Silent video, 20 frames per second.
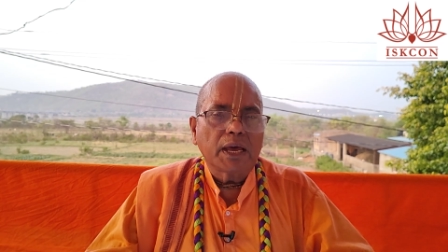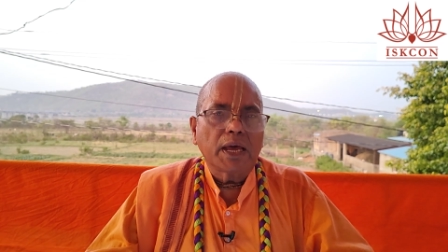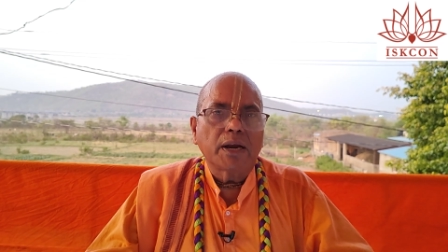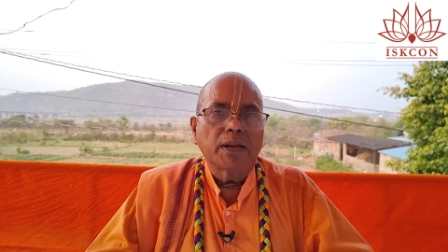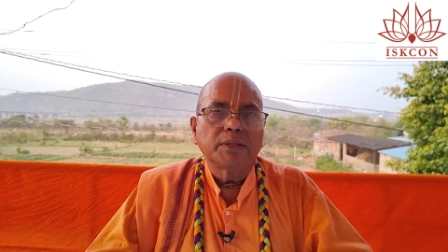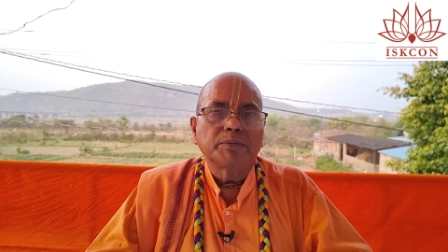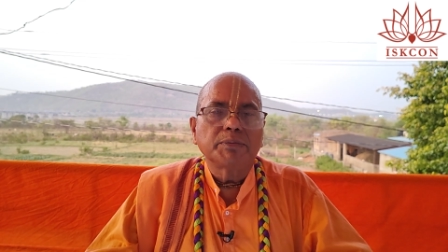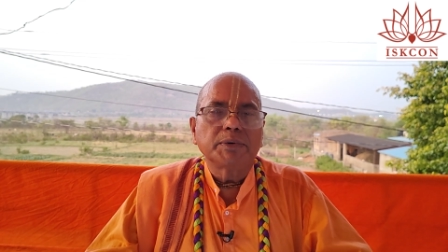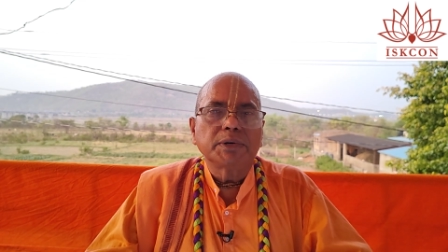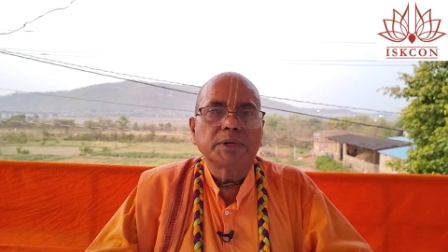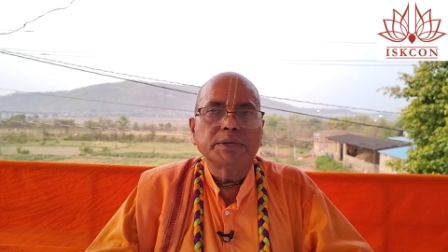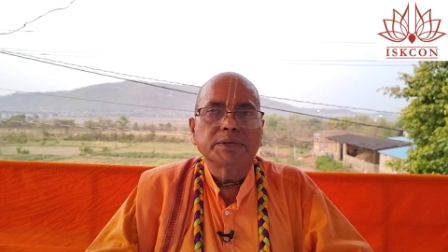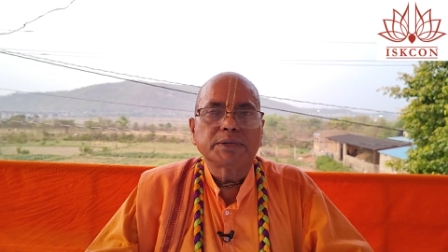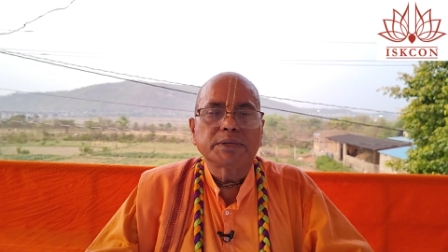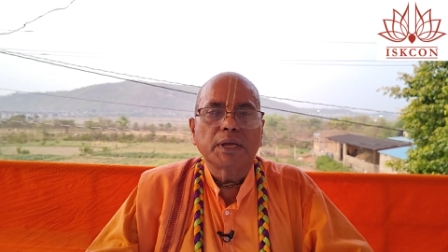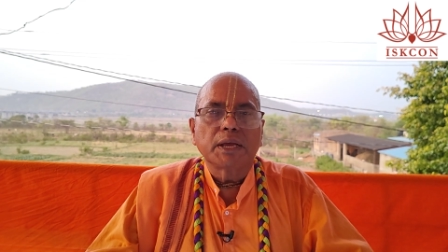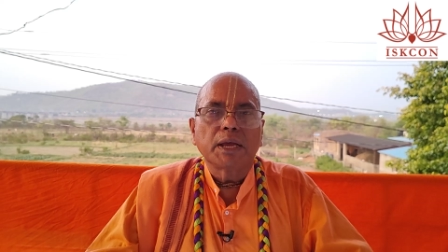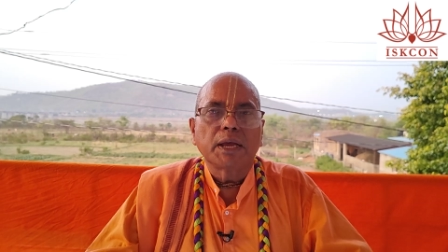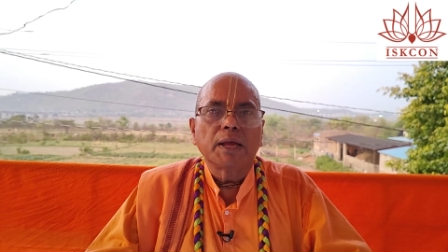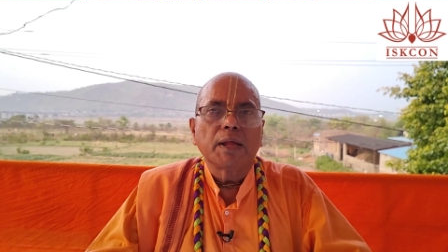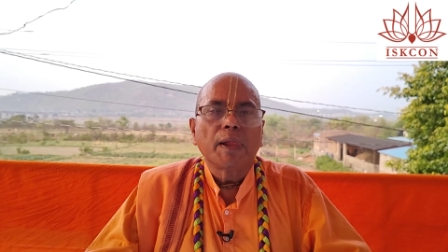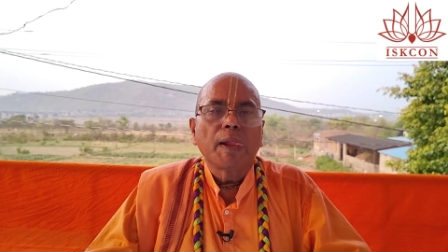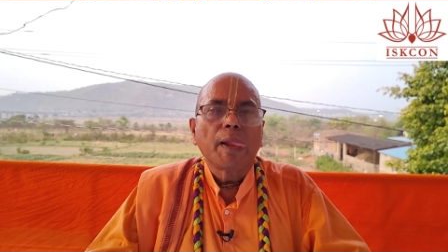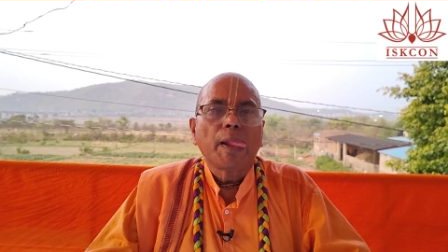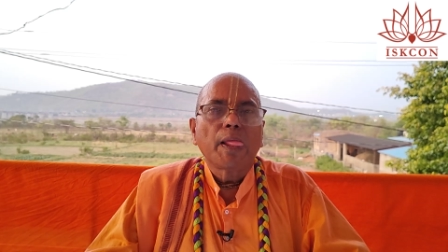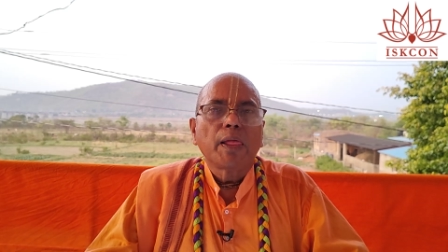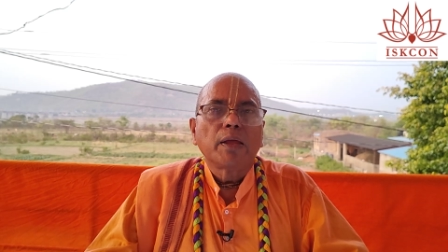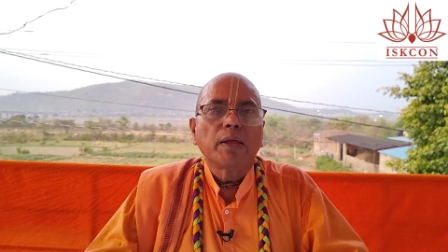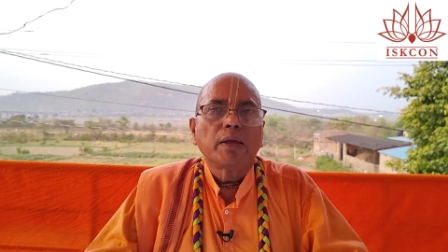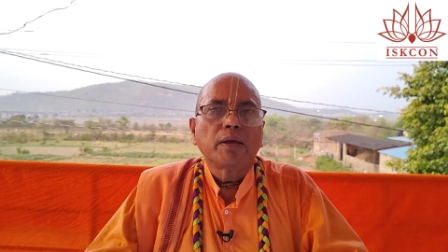Narada Muni's
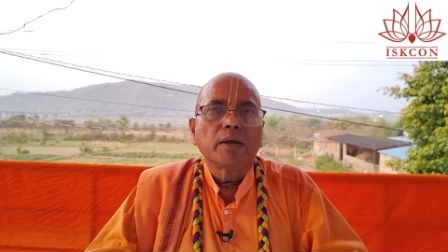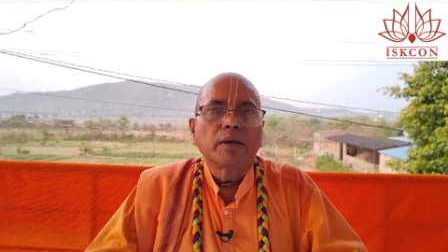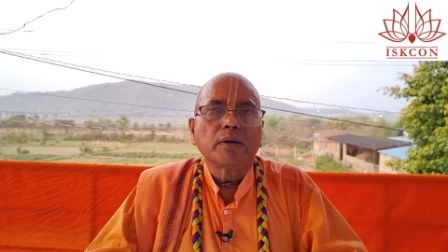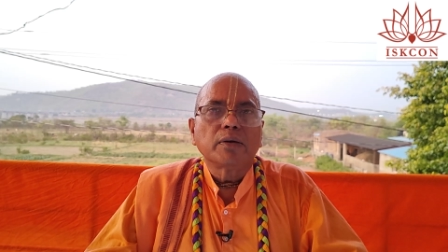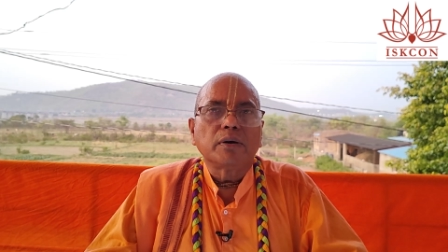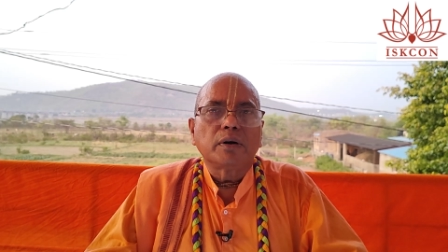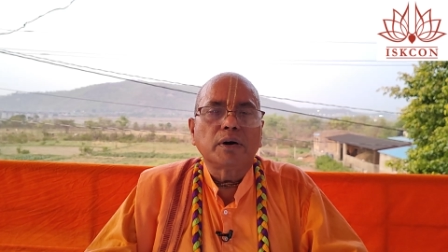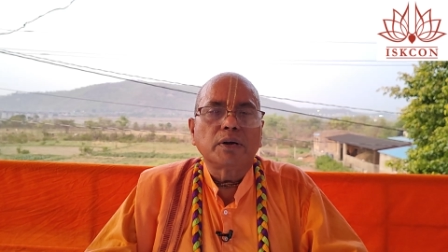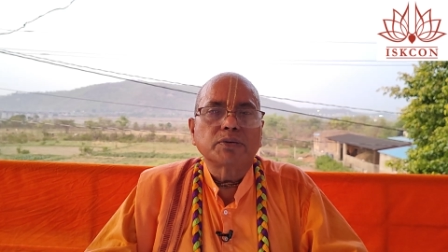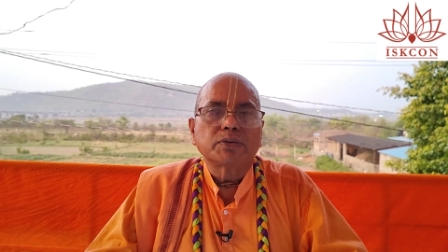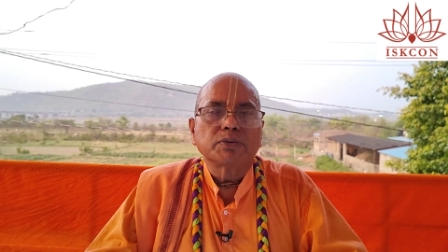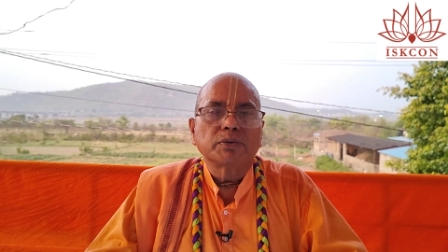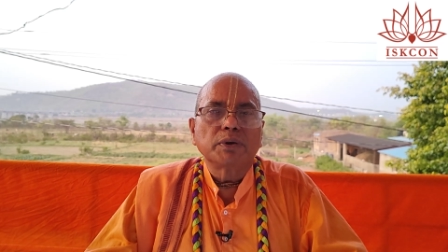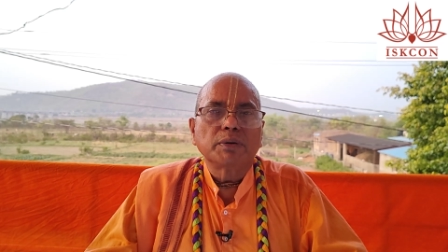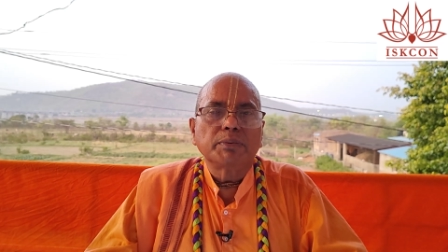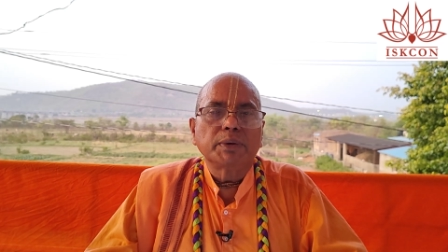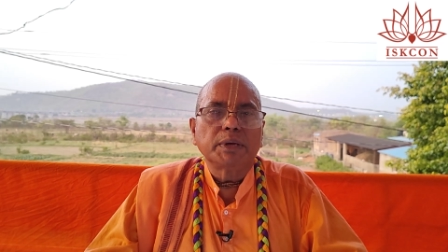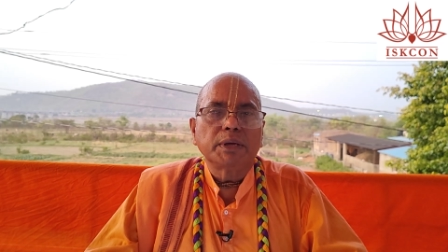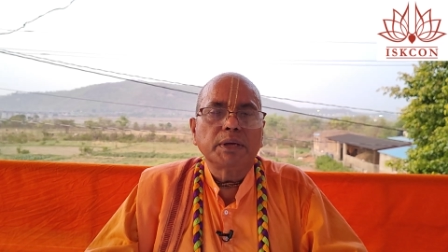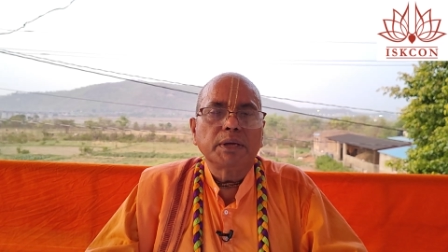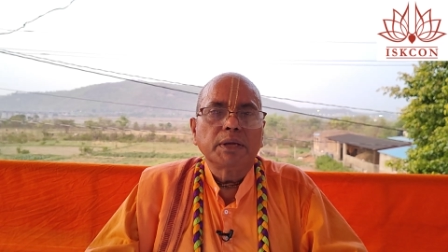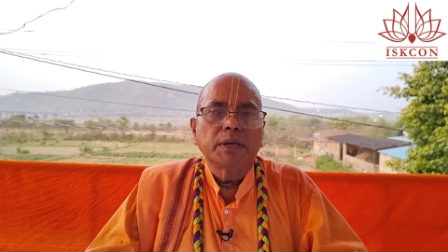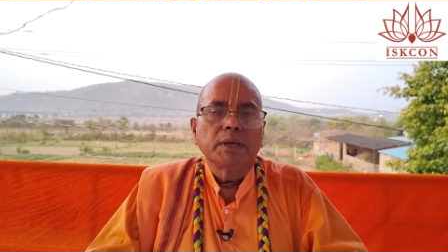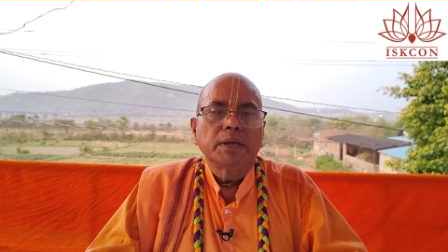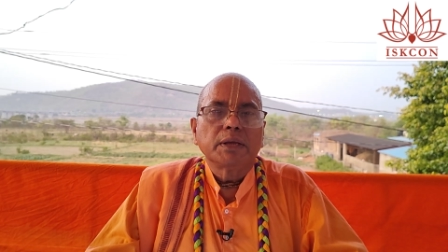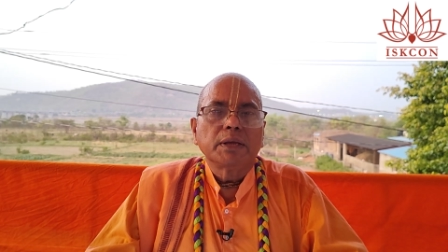course will be